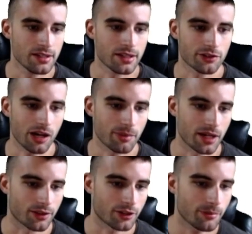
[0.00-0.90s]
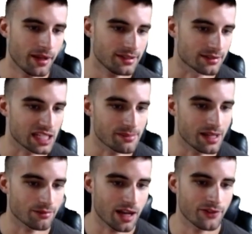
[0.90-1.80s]
Then dropping out of third base, his
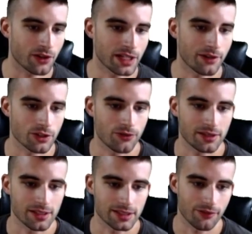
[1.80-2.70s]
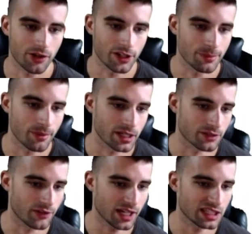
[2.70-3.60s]
teammate Rafael Devers, $5,700.
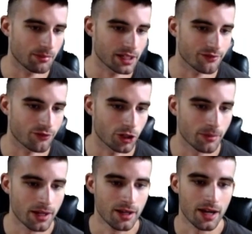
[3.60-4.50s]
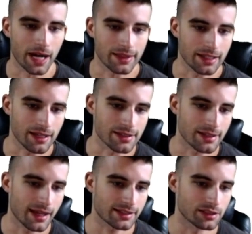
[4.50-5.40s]
If you got the money for him, I think he's an
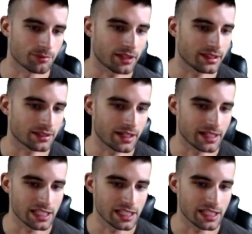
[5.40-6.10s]
excellent play tonight.